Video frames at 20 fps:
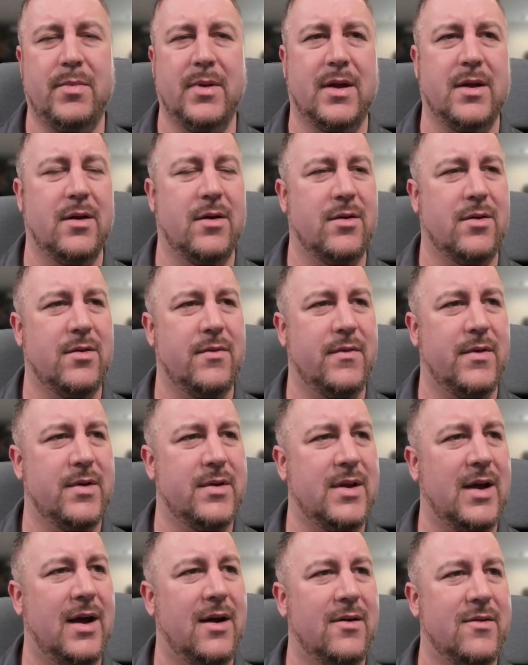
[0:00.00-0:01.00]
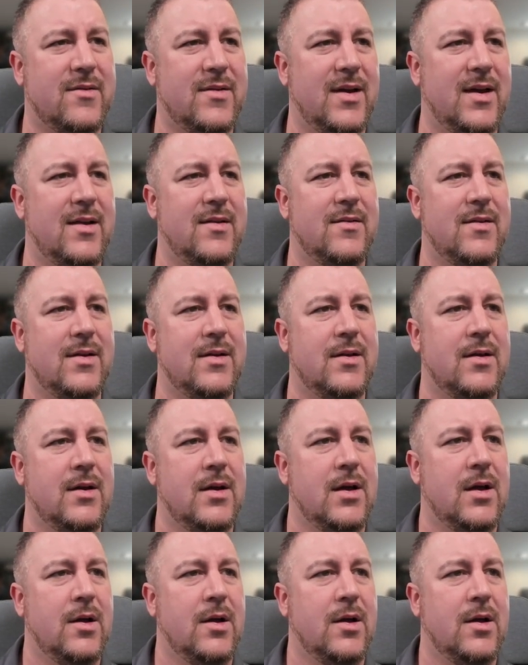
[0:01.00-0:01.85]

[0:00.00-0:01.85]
because of a dial changing,